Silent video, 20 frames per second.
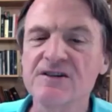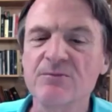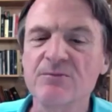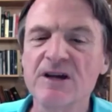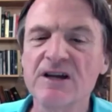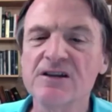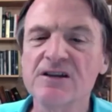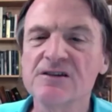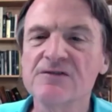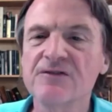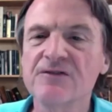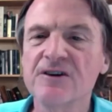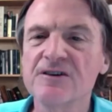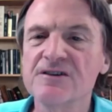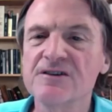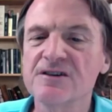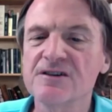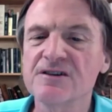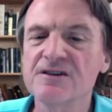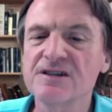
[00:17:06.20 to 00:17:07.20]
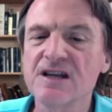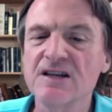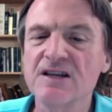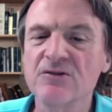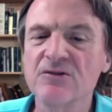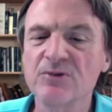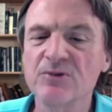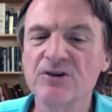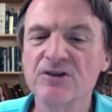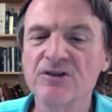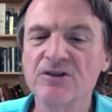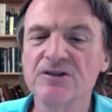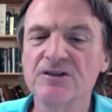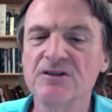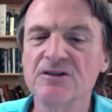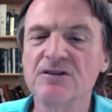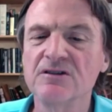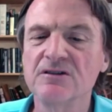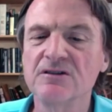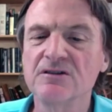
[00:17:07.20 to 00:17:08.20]
it make as far as
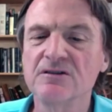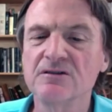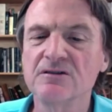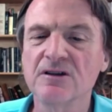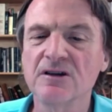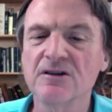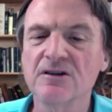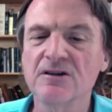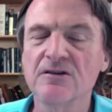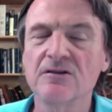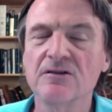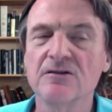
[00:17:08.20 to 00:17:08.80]
sustainability? Like,